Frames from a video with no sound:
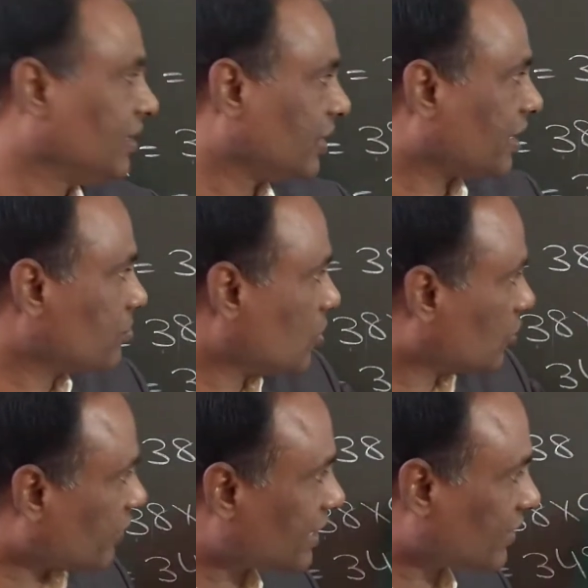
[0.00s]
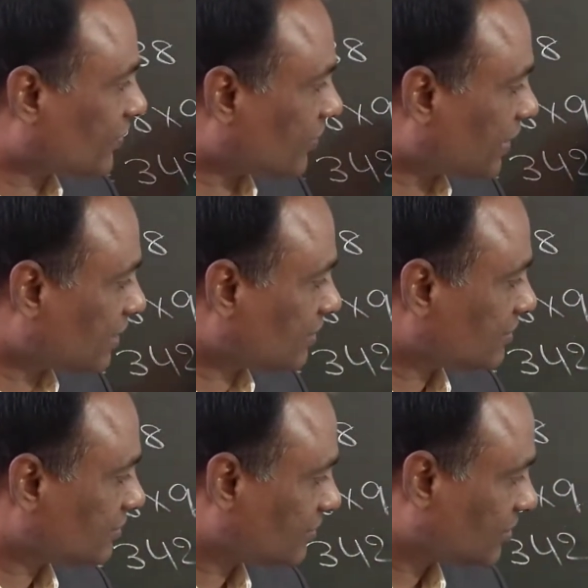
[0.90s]
Remove 27
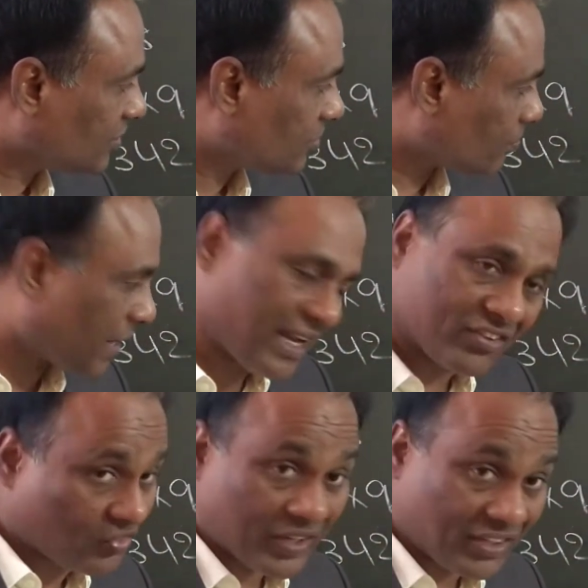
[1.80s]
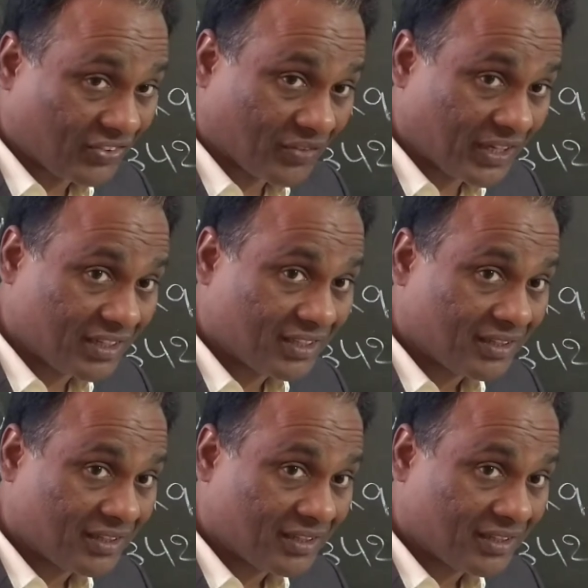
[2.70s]
minus 27.